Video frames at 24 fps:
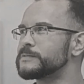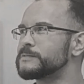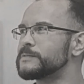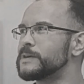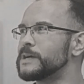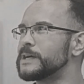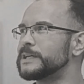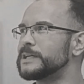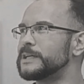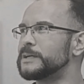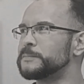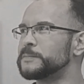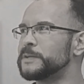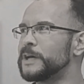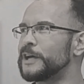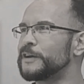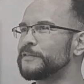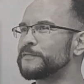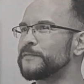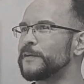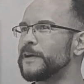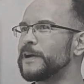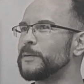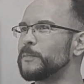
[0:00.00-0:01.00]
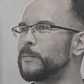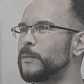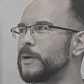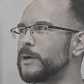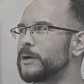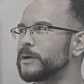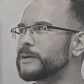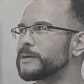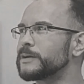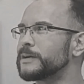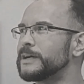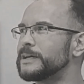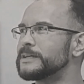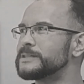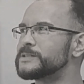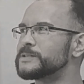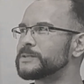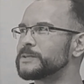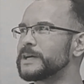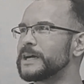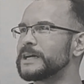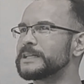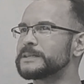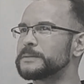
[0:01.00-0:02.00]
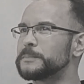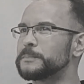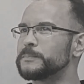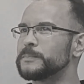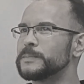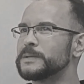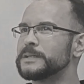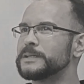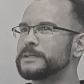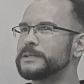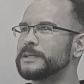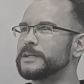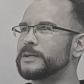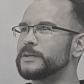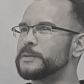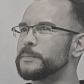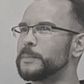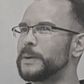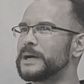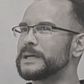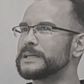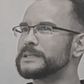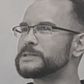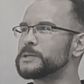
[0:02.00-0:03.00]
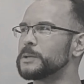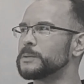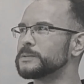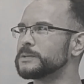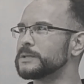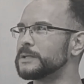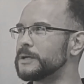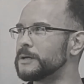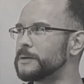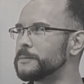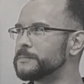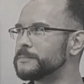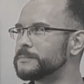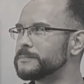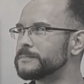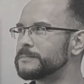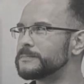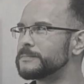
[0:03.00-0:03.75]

Right, I'm not afraid of work. I still got the body's holding up.